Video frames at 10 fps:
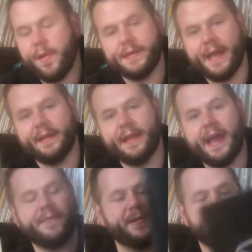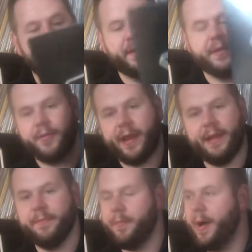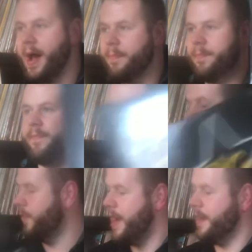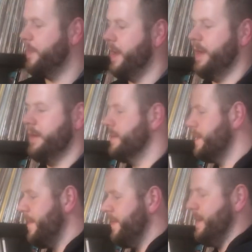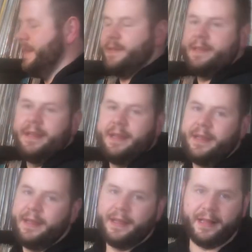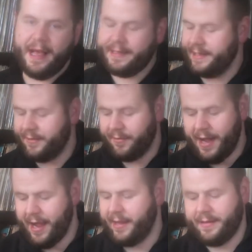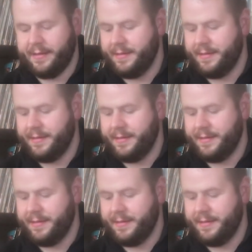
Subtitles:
Just had to have it. Great pop rock band, 70s classic rock.